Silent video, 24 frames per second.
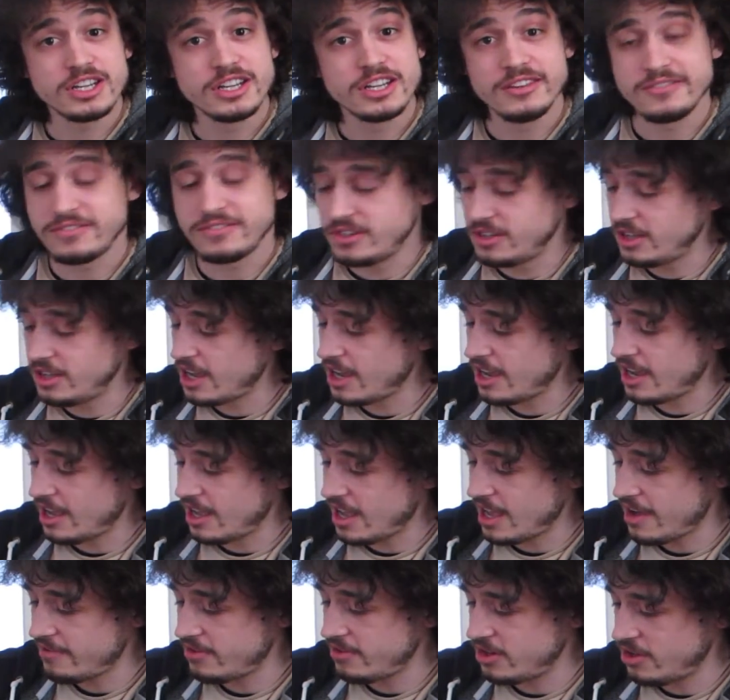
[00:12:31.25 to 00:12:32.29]
If you
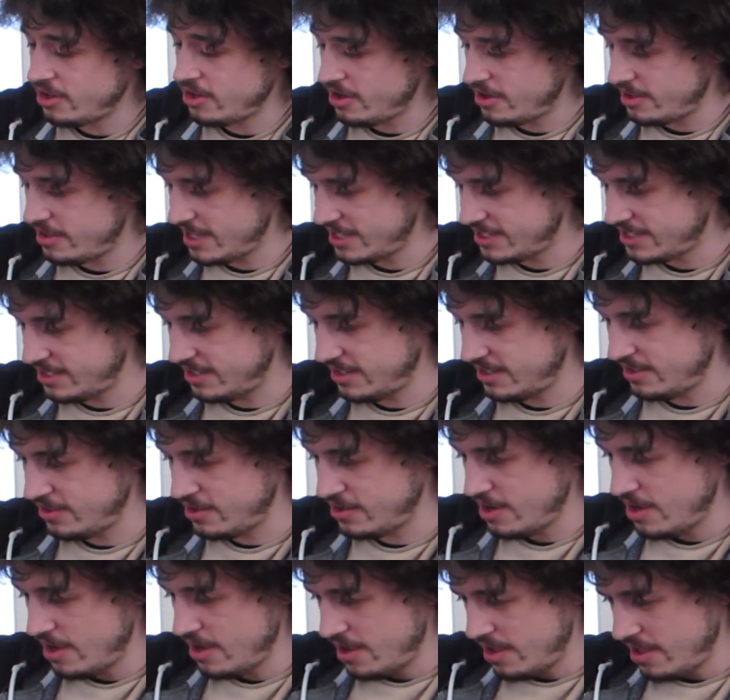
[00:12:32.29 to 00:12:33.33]
haven't heard, that's a
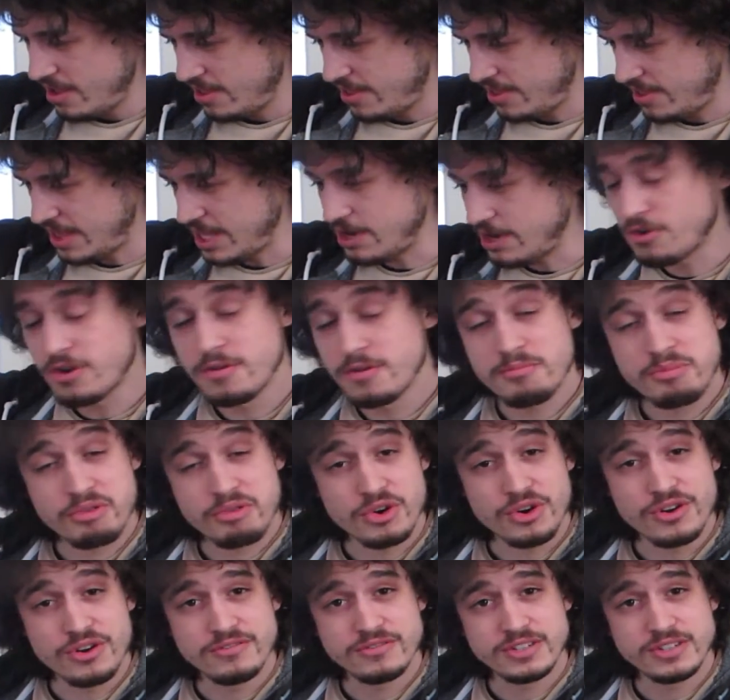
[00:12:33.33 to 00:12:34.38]
theorem
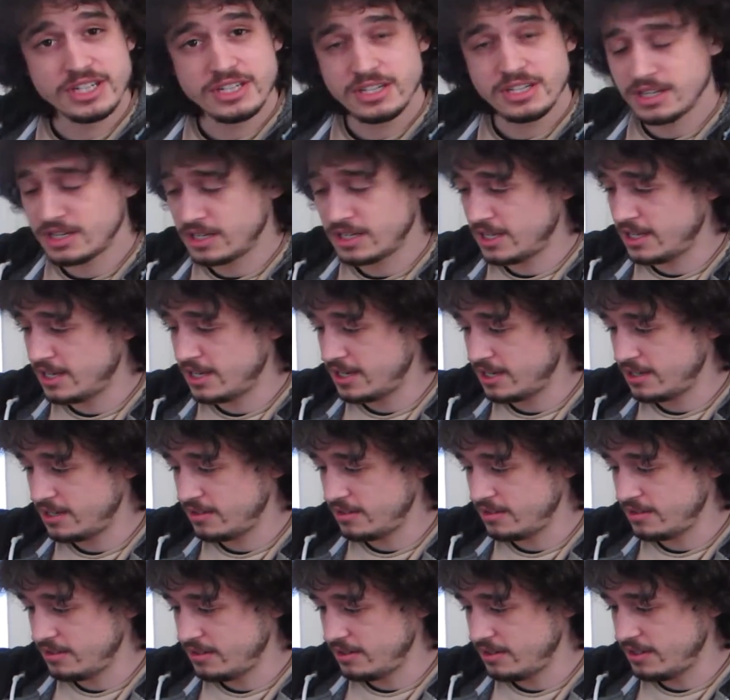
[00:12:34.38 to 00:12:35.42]
proving.
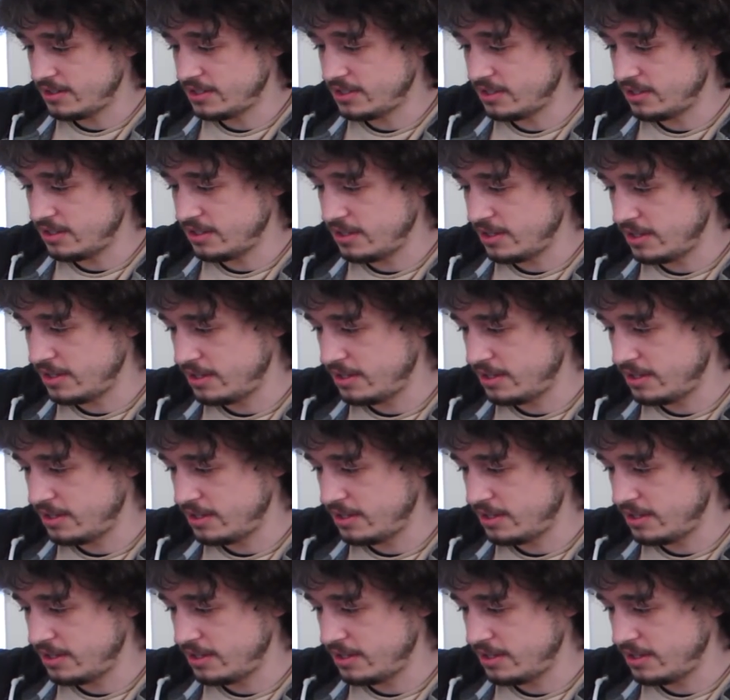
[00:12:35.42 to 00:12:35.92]
It's an